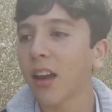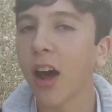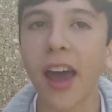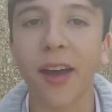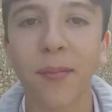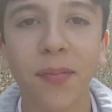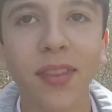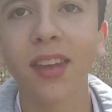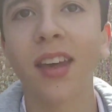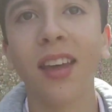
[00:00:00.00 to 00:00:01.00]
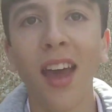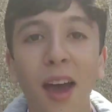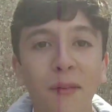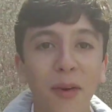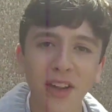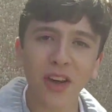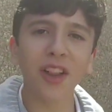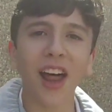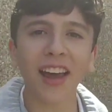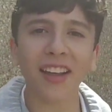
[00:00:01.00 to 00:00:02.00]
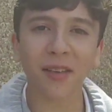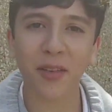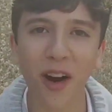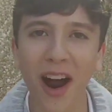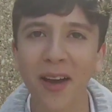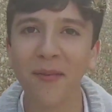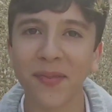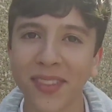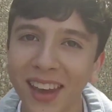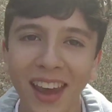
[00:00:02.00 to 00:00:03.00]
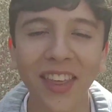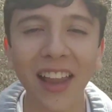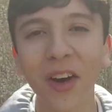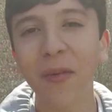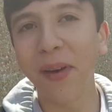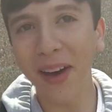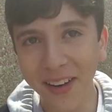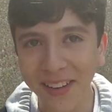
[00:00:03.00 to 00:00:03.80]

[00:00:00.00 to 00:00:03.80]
Hey, make sure you like and subscribe. Hit that little bell.